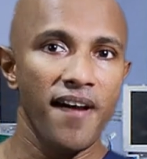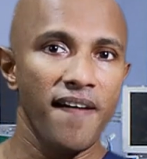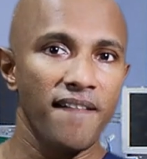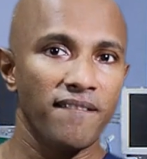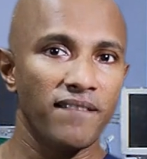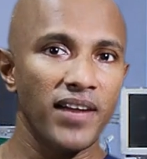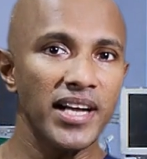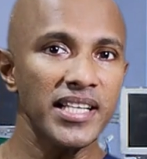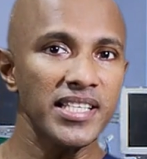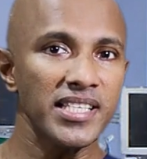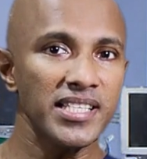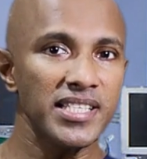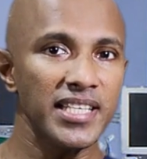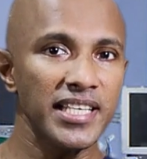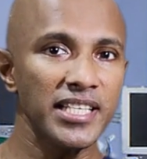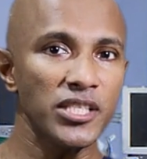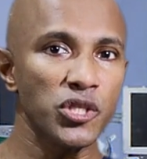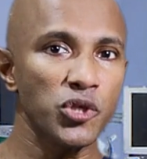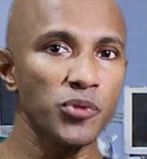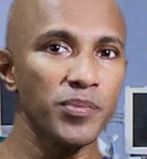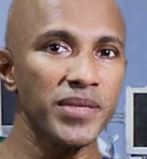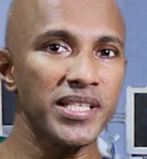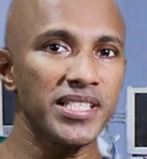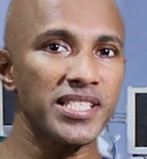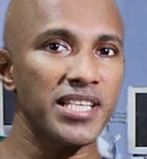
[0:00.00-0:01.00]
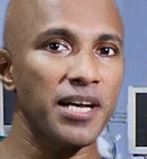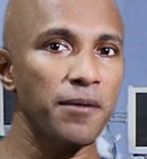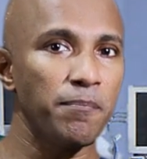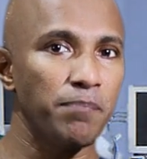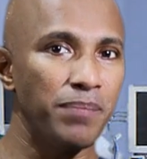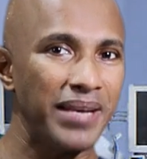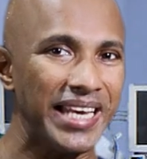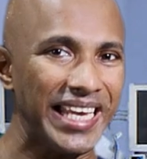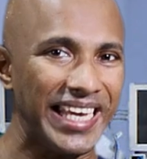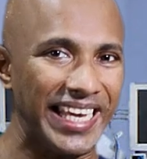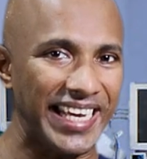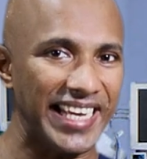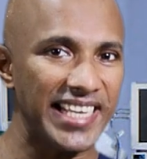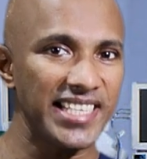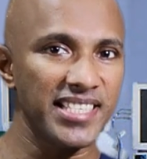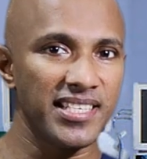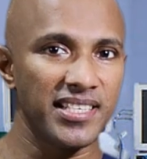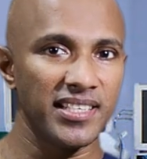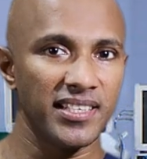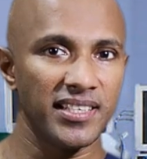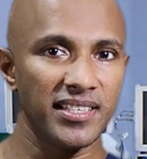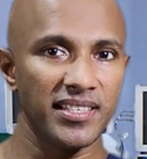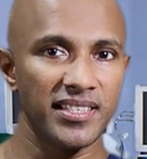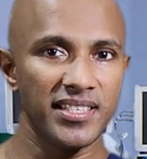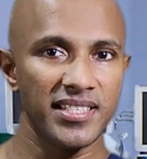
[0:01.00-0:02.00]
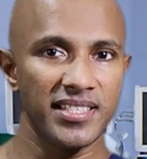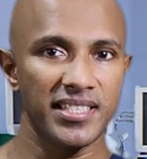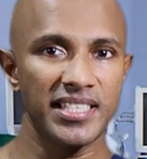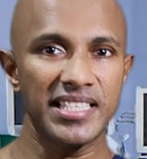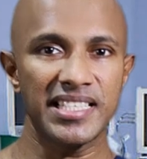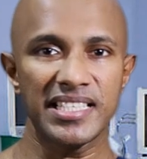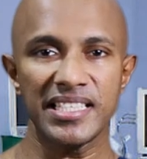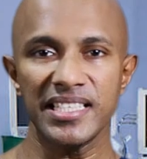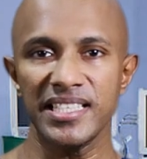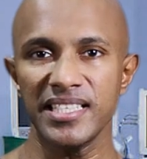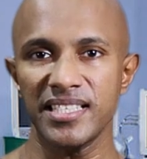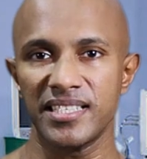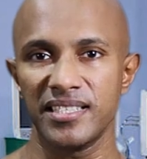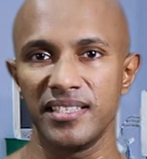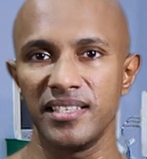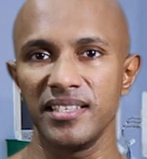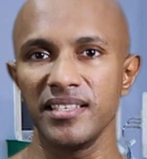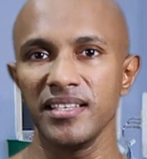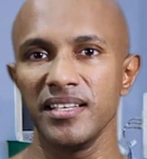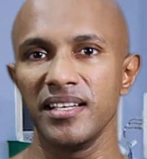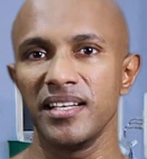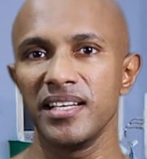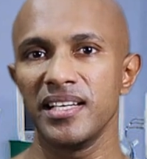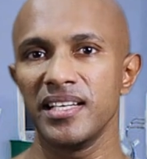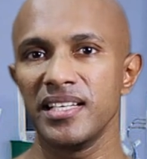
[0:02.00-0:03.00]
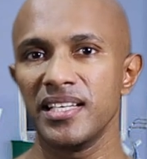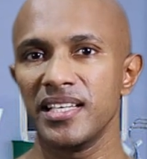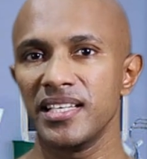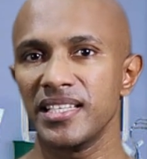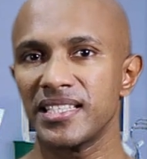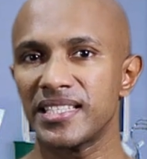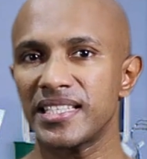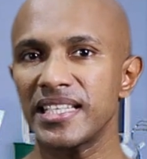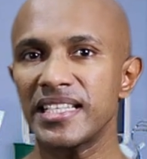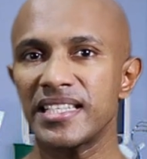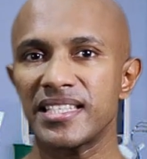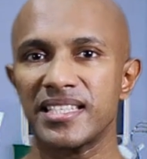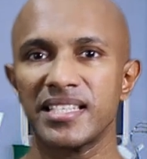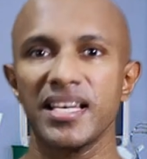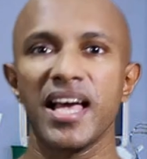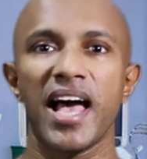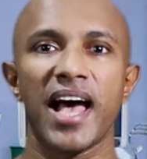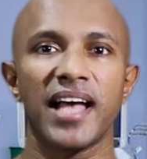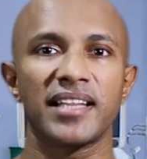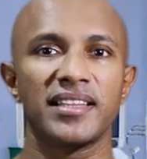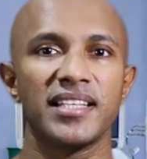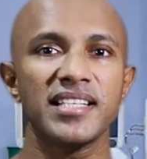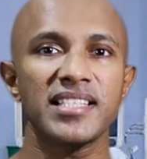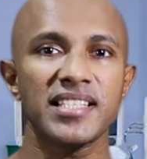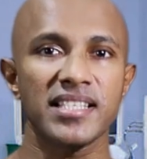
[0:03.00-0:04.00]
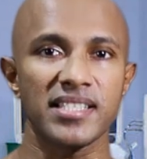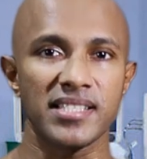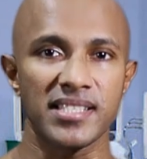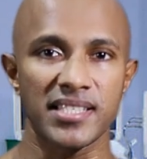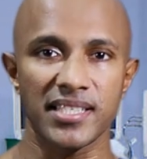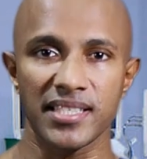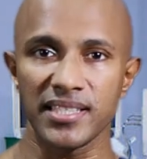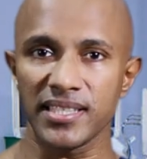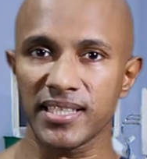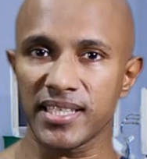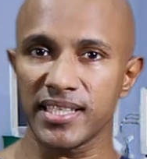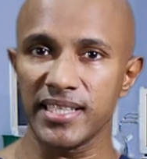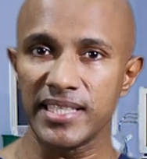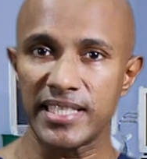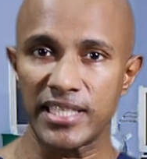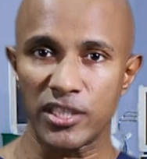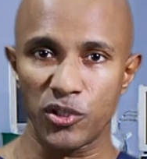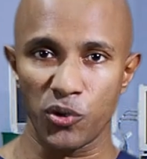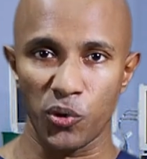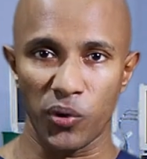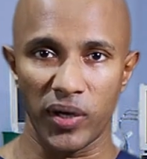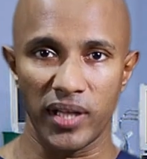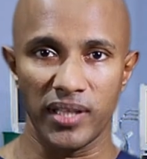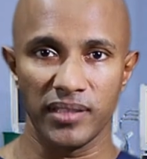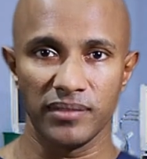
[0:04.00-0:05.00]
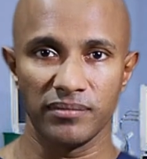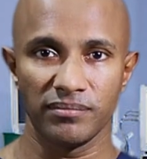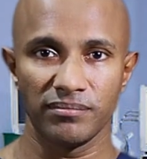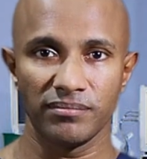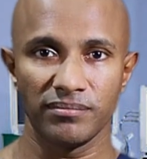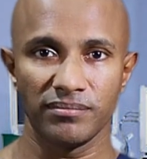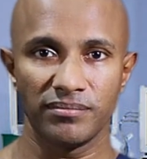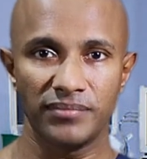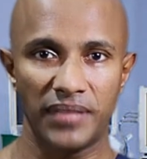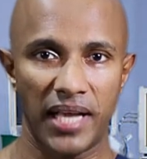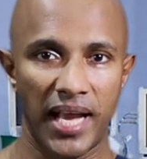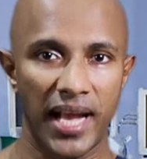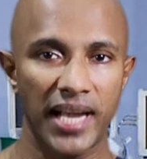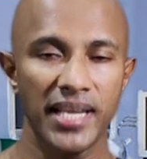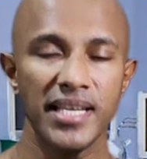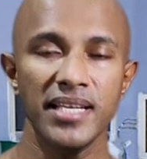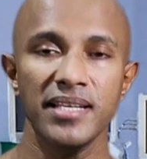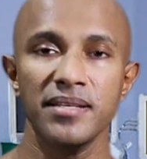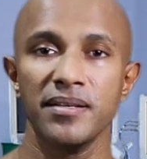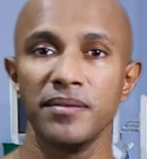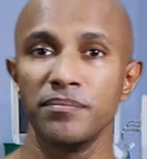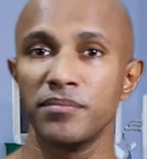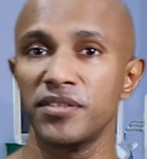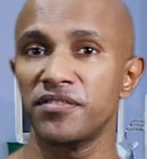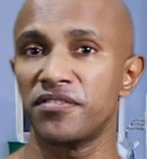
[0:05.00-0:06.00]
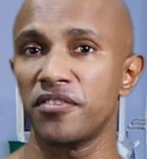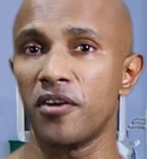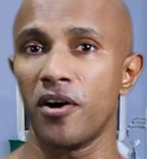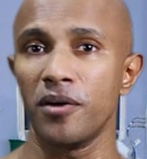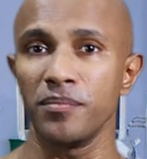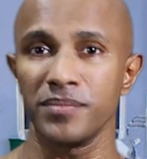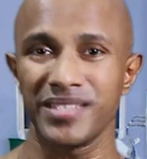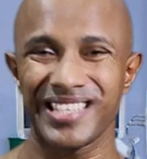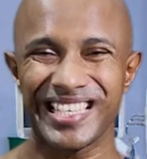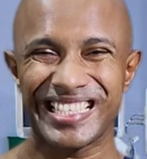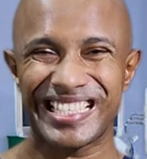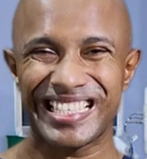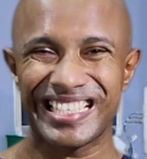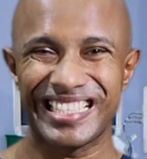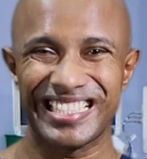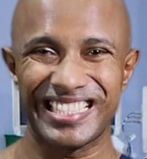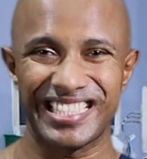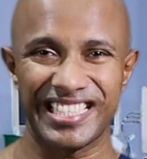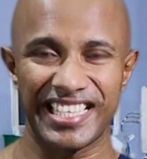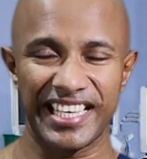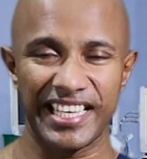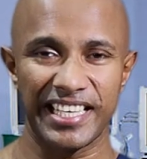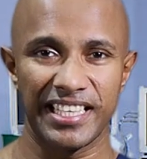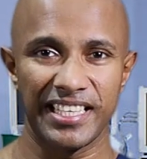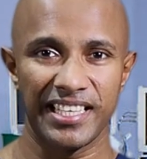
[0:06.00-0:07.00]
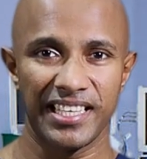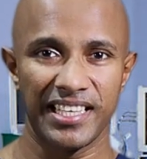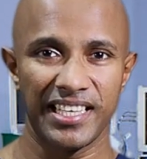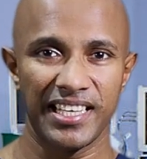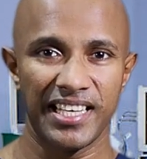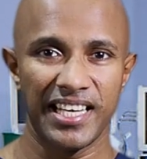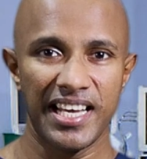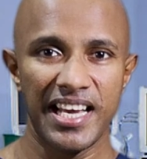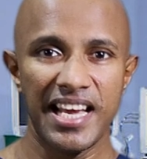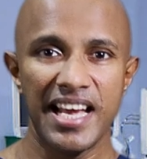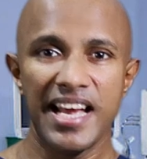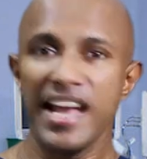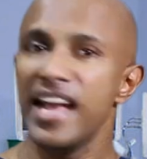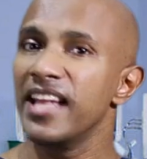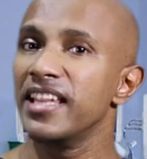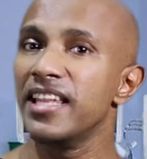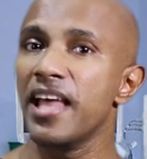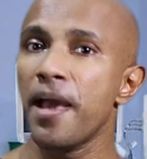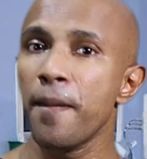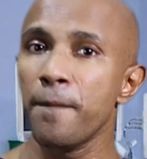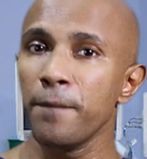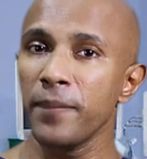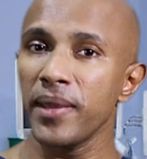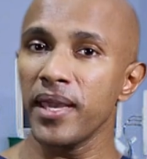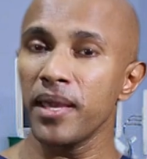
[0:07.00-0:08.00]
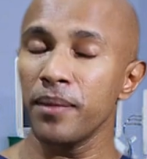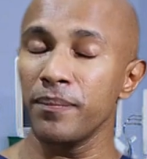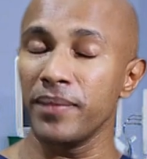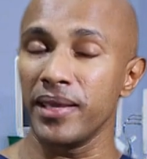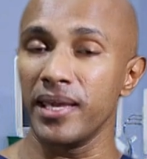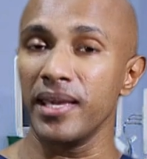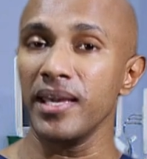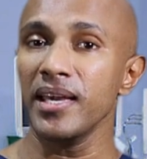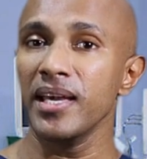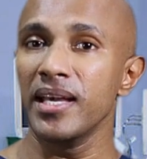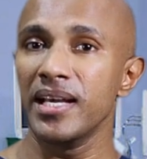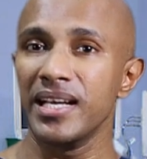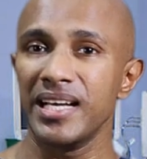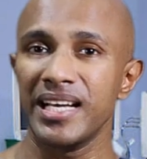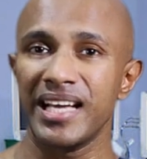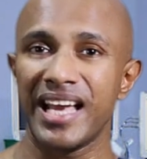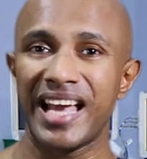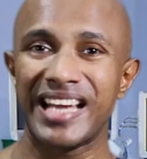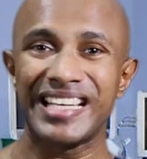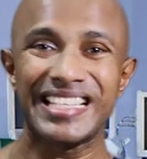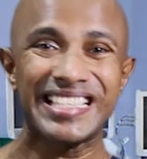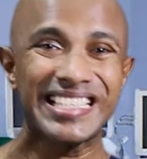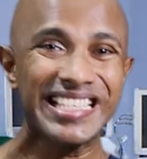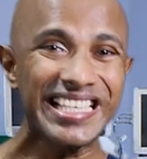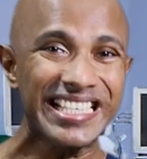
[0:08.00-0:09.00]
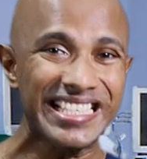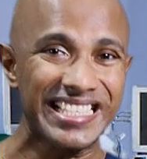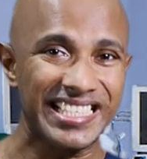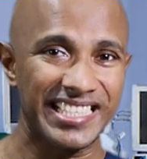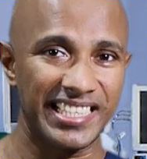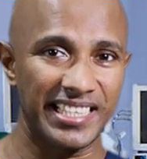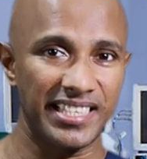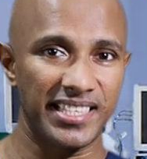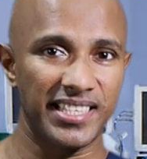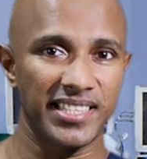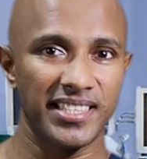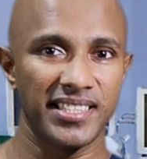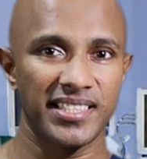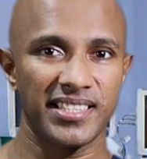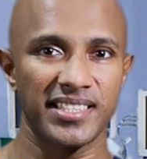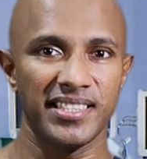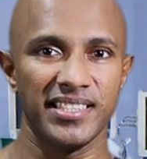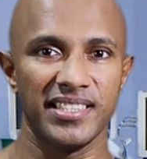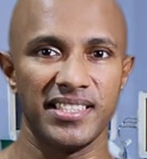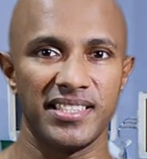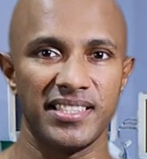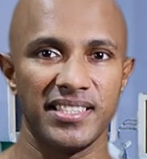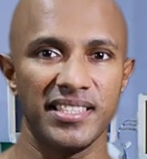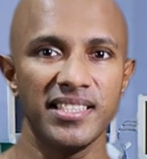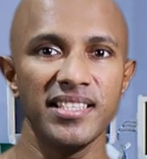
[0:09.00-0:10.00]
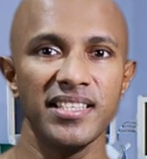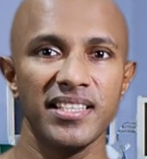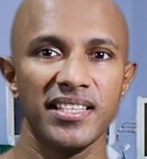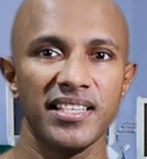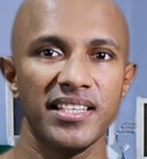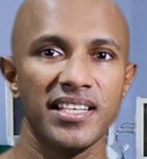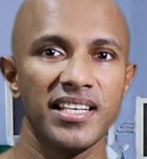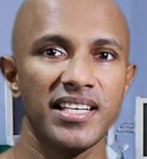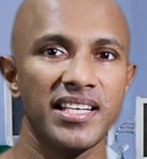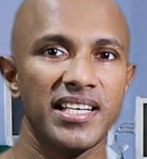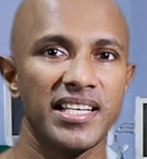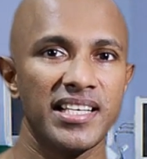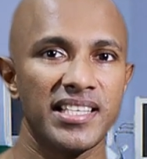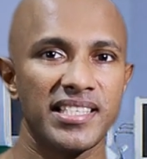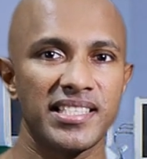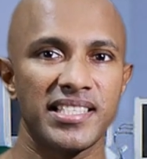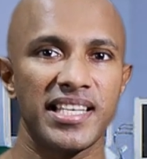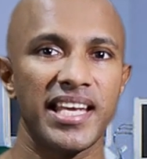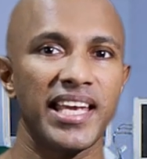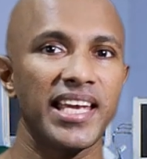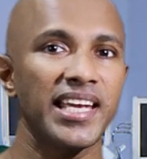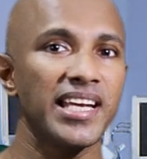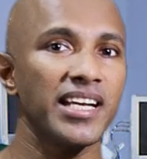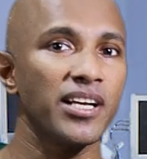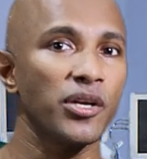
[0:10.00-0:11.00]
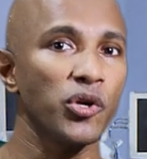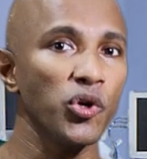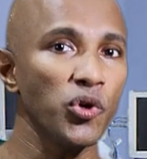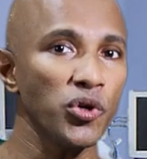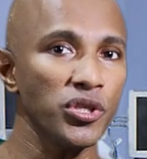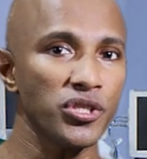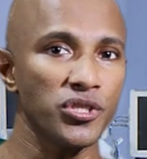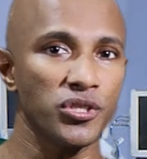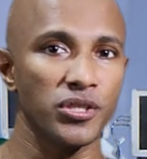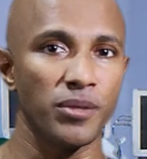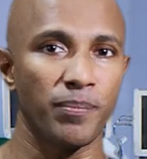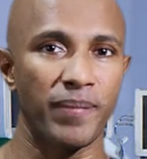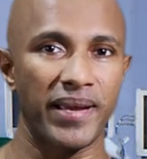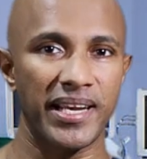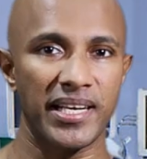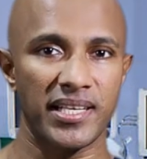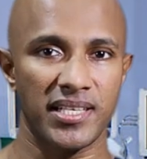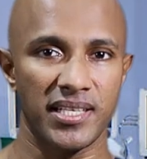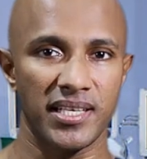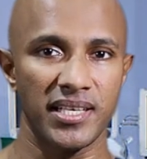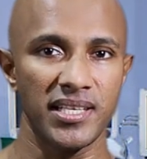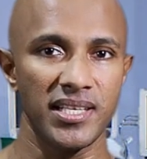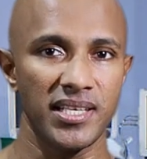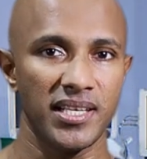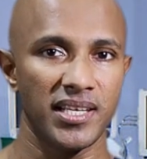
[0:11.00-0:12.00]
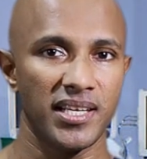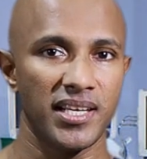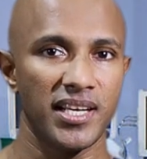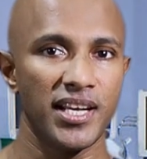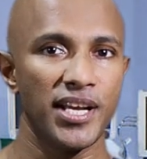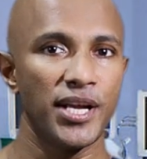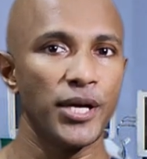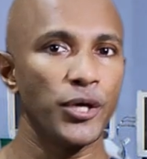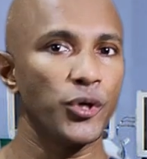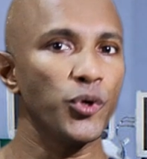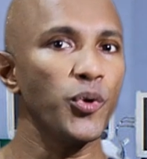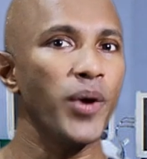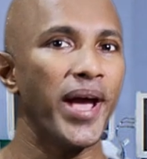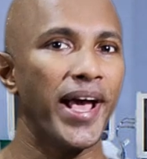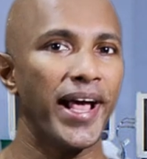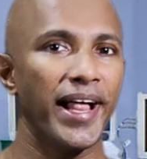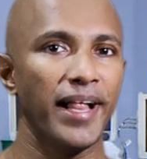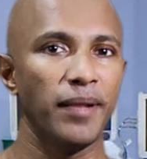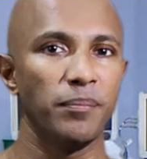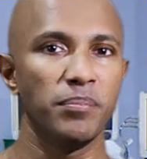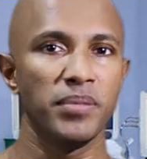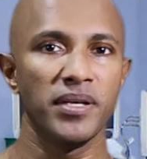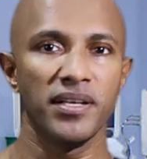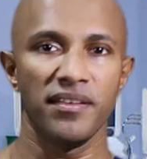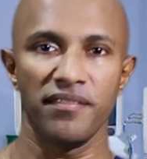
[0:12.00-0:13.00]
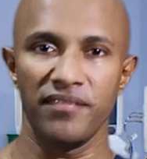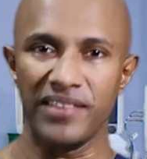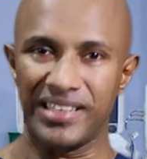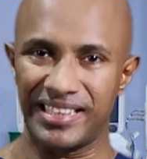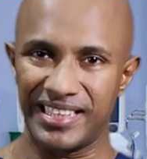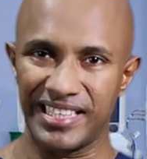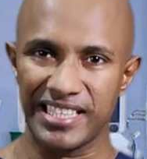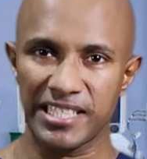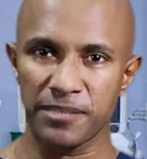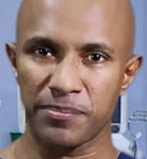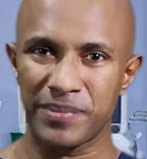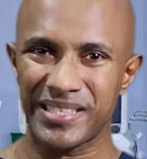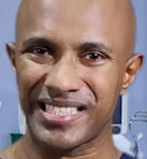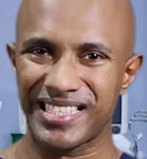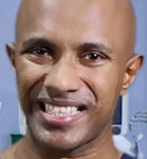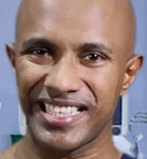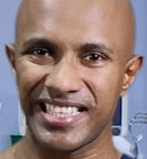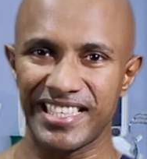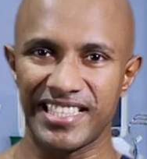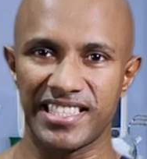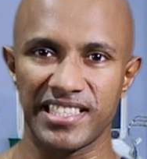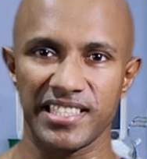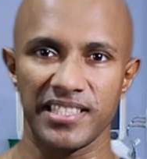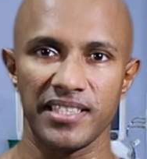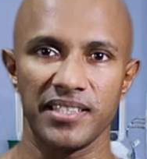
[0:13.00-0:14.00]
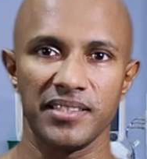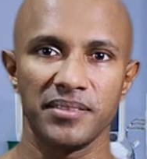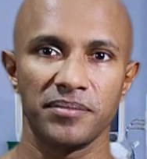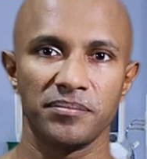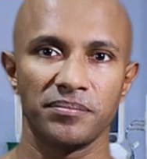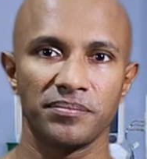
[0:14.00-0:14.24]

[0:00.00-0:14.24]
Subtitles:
Once the instruments are placed, the surgeon sits at the surgical console and performs the surgery. There may be an assistant surgeon staying close to the patient to help with this procedure.